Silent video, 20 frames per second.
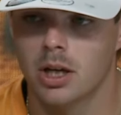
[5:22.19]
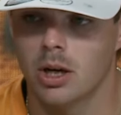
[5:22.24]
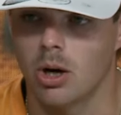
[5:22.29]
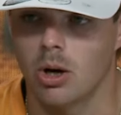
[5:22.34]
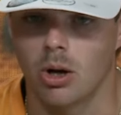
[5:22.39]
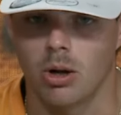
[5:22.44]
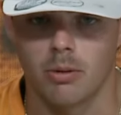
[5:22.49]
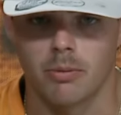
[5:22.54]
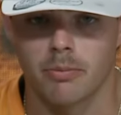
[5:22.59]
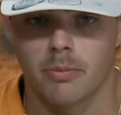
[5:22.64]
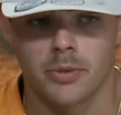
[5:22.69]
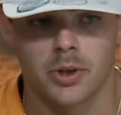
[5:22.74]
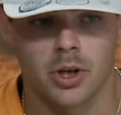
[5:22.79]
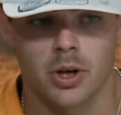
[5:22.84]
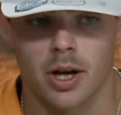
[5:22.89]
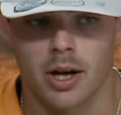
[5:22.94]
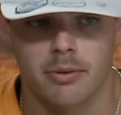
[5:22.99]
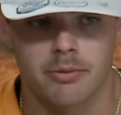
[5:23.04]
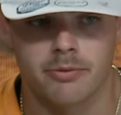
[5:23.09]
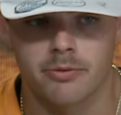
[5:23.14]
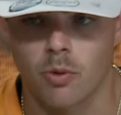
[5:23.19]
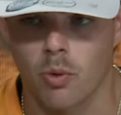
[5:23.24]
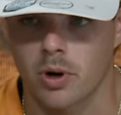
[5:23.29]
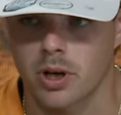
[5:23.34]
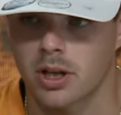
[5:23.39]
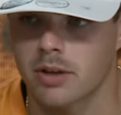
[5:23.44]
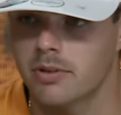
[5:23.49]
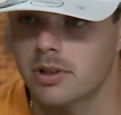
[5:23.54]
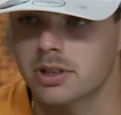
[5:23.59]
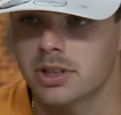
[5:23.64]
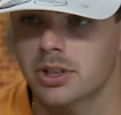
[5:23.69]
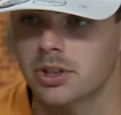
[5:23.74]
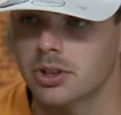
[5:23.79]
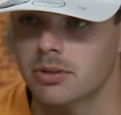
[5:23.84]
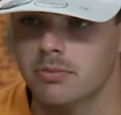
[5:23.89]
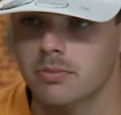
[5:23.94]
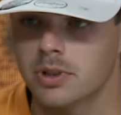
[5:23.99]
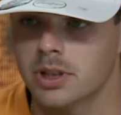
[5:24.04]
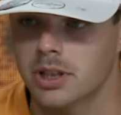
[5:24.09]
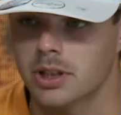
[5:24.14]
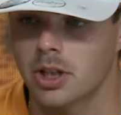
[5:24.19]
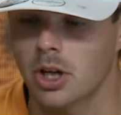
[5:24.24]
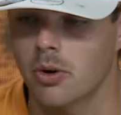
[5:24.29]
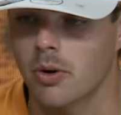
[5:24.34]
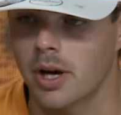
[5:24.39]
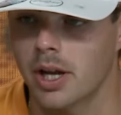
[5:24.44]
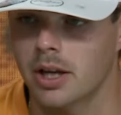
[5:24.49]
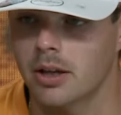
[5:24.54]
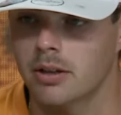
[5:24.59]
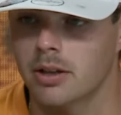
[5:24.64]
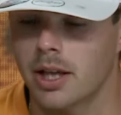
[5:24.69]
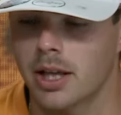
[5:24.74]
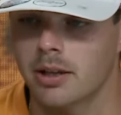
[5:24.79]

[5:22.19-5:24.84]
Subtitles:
all, you know, 40 of us can go in,